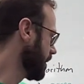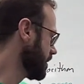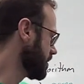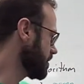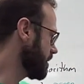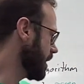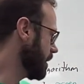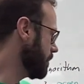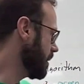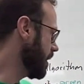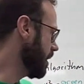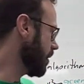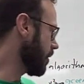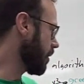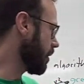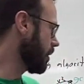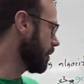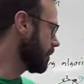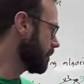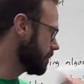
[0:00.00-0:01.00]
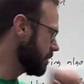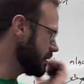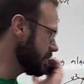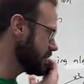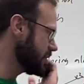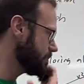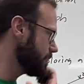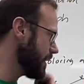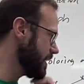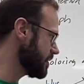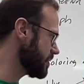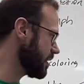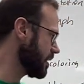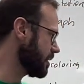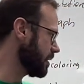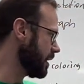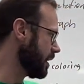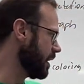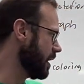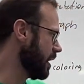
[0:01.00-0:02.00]
Same here. This is
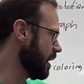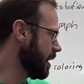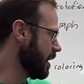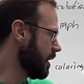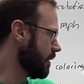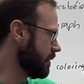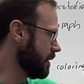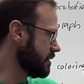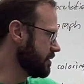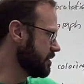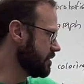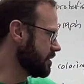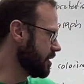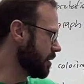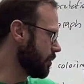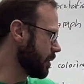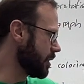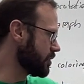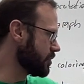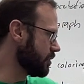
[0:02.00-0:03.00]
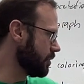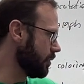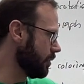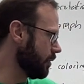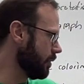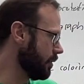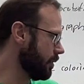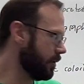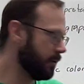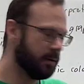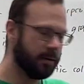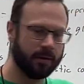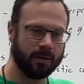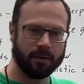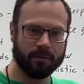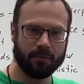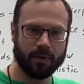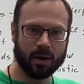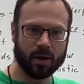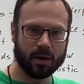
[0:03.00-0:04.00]
the original
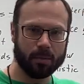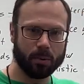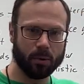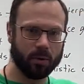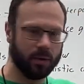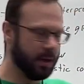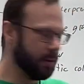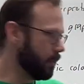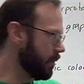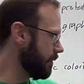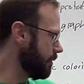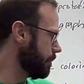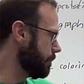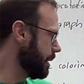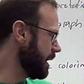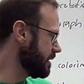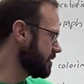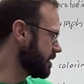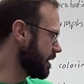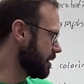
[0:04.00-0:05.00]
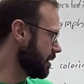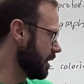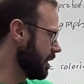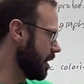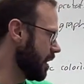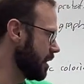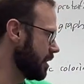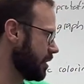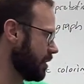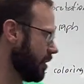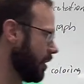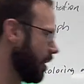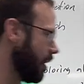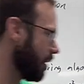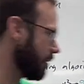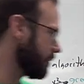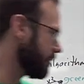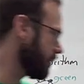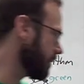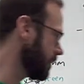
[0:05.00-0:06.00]
variable, and we've basically cut it
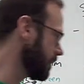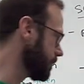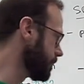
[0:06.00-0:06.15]
off.